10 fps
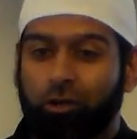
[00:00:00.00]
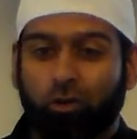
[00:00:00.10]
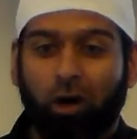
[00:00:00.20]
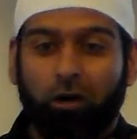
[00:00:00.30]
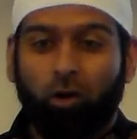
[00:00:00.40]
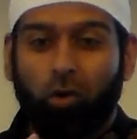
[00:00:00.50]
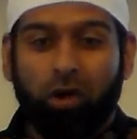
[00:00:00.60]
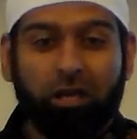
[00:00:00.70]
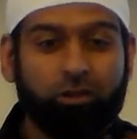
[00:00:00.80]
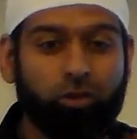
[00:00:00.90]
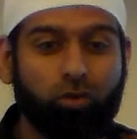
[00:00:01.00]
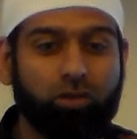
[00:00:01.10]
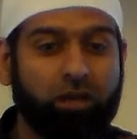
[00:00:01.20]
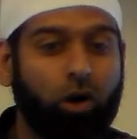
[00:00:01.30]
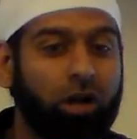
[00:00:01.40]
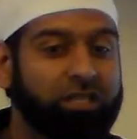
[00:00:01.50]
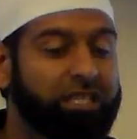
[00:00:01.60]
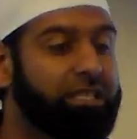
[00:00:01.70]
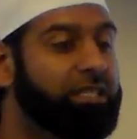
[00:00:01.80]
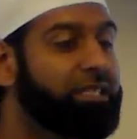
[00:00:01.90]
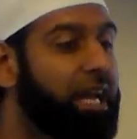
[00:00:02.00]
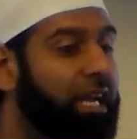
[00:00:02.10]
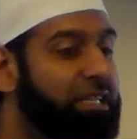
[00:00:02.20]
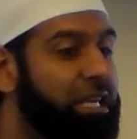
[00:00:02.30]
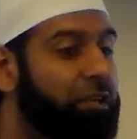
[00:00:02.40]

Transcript: you are going through the contents and